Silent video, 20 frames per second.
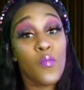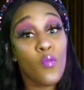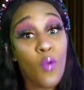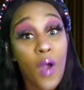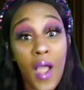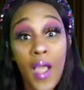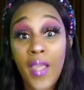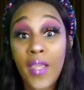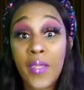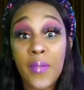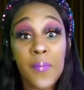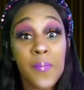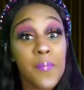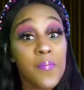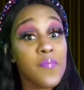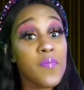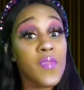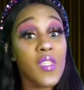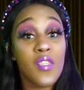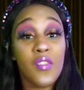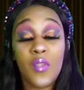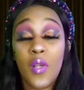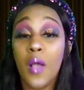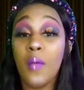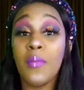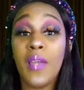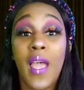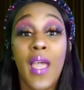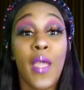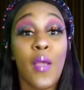Right? So
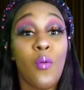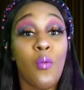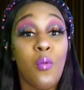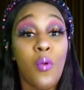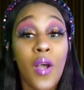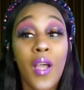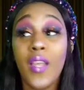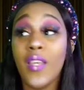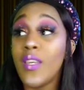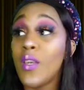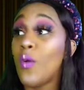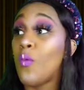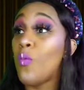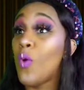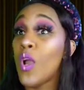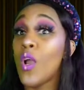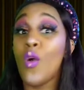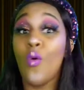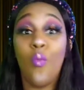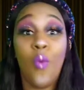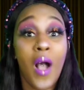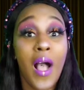I'm like, what in the world?